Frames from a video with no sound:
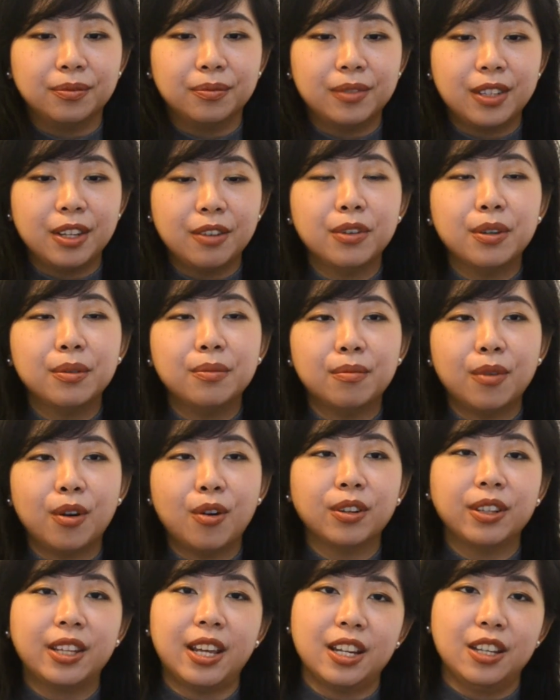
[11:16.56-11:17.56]
even
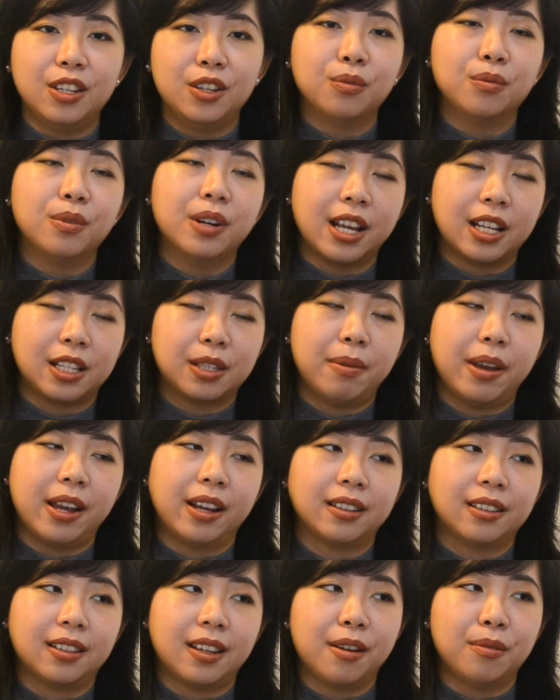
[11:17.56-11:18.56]
more than you would expect,
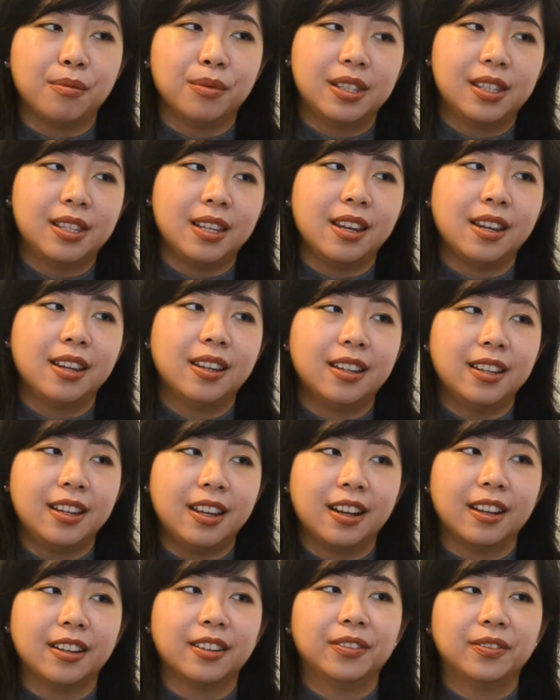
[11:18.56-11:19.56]
I would say.
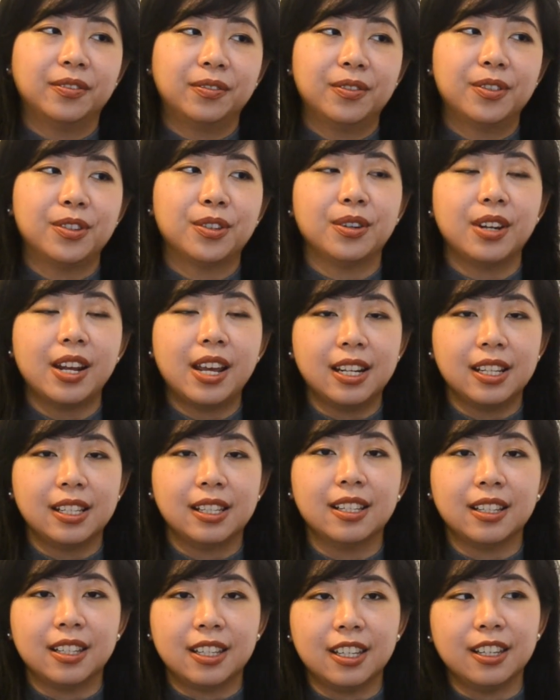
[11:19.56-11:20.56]
So that is
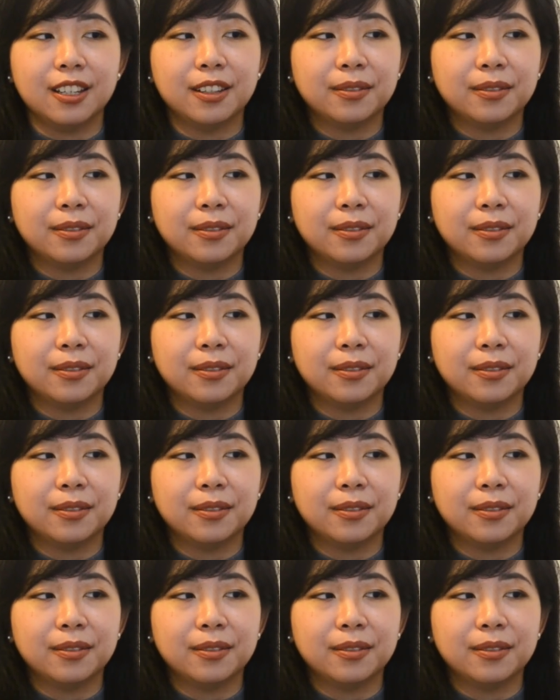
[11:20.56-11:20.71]
the key.